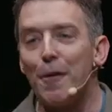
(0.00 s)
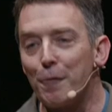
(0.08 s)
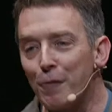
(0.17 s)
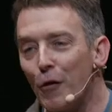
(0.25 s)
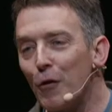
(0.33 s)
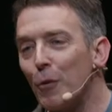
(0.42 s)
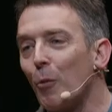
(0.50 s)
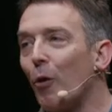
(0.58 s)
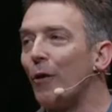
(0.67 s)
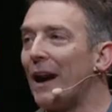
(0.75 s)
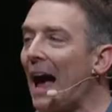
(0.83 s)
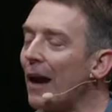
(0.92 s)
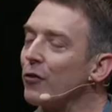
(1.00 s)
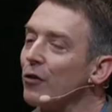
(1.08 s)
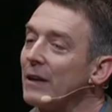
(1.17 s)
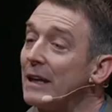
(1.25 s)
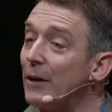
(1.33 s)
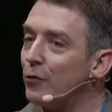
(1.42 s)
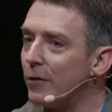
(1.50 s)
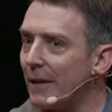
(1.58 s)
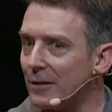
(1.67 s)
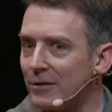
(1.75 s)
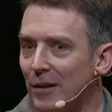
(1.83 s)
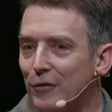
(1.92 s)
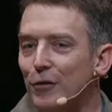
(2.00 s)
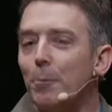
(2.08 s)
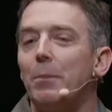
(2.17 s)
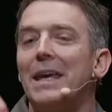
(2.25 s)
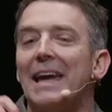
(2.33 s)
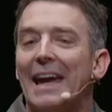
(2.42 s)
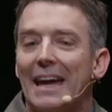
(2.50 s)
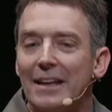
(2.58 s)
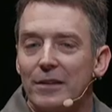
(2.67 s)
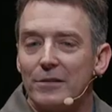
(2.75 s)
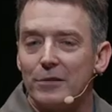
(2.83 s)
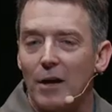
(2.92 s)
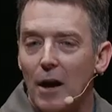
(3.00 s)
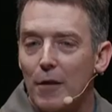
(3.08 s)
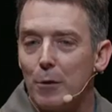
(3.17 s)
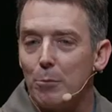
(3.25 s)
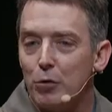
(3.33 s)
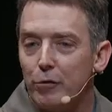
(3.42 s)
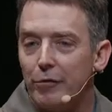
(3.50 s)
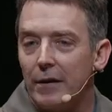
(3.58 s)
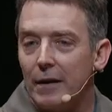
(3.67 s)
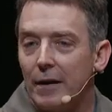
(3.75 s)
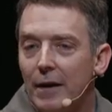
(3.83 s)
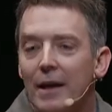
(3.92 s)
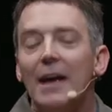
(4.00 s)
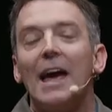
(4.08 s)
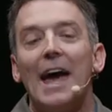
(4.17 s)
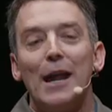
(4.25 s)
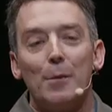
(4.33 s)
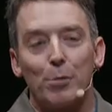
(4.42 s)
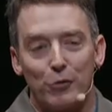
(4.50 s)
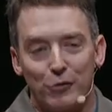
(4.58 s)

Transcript: And furthermore, it actually gives you that sense of being inside the movie, and